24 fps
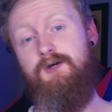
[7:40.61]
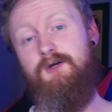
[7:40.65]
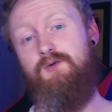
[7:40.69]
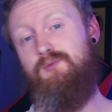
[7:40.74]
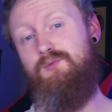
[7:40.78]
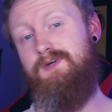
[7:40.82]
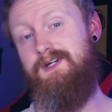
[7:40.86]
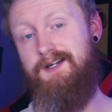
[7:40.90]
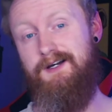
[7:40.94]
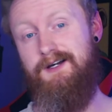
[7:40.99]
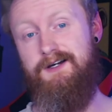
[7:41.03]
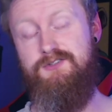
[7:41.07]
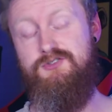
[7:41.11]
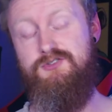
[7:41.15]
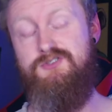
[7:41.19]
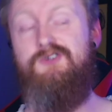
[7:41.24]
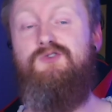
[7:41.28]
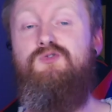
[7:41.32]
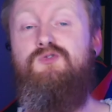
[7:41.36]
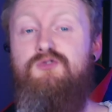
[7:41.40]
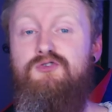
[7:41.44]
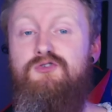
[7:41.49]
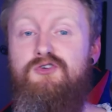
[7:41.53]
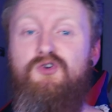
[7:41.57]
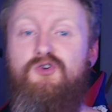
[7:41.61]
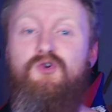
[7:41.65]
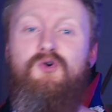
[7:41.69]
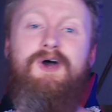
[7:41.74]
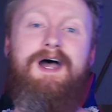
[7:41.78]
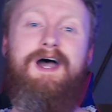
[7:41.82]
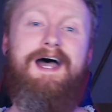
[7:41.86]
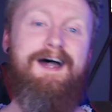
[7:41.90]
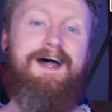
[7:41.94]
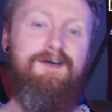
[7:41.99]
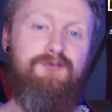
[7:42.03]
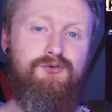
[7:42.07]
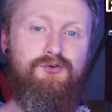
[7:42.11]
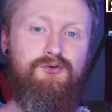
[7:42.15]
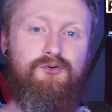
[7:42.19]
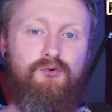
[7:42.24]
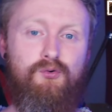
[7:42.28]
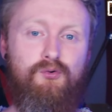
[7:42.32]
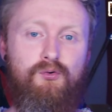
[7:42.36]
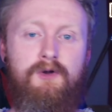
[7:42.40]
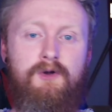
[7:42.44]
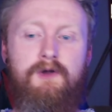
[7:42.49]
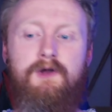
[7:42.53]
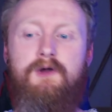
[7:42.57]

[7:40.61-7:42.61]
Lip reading: because you do have to